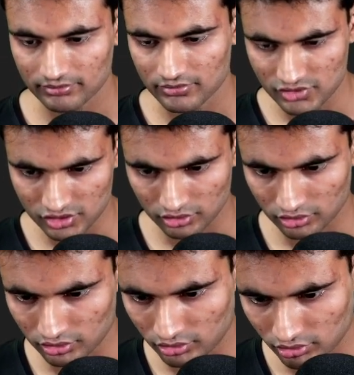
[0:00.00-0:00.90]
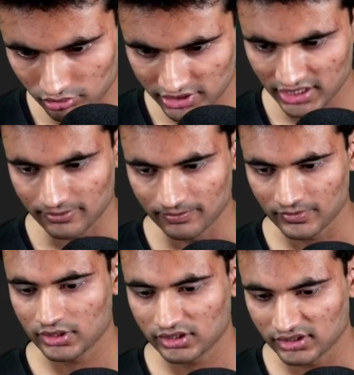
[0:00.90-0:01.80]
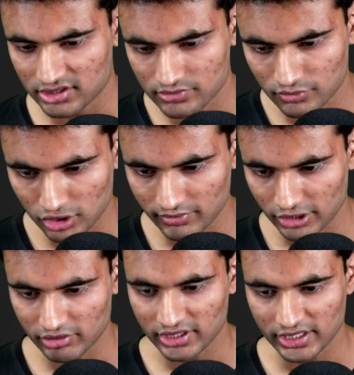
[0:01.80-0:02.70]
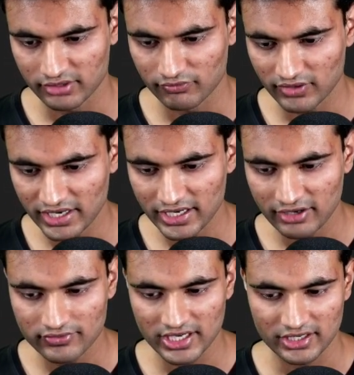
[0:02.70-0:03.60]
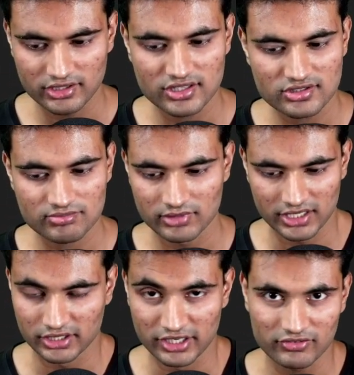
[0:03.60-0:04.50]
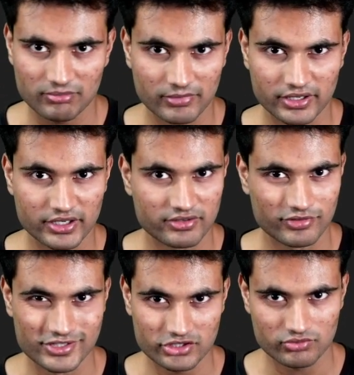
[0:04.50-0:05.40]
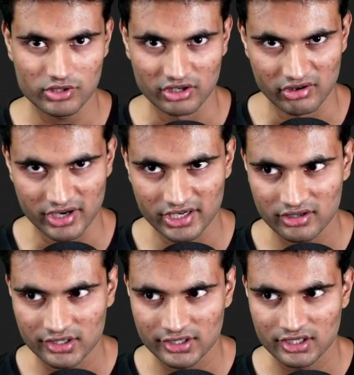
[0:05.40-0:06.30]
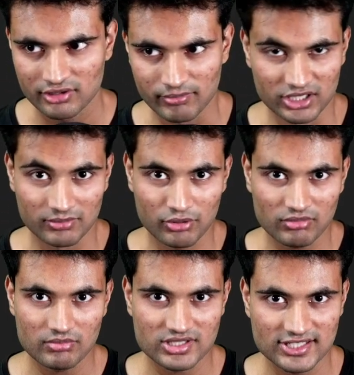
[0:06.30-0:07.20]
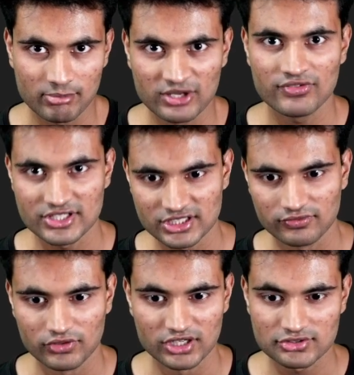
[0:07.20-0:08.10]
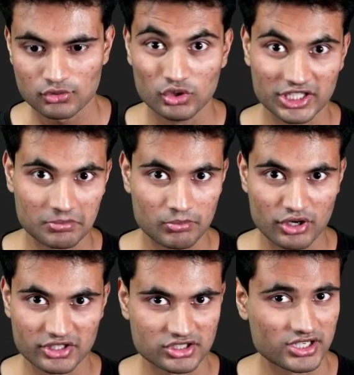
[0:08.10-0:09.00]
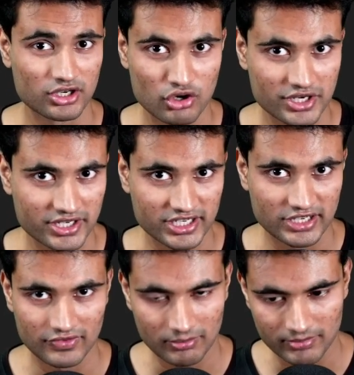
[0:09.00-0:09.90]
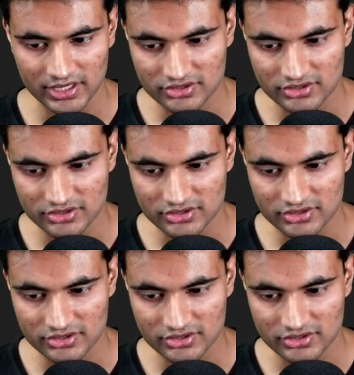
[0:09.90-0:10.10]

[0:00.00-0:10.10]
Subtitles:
So yeah, this is what we are doing. And why have we added this? Like in development, it will just work, right? But the problem is that prefetching works only in production and not in development.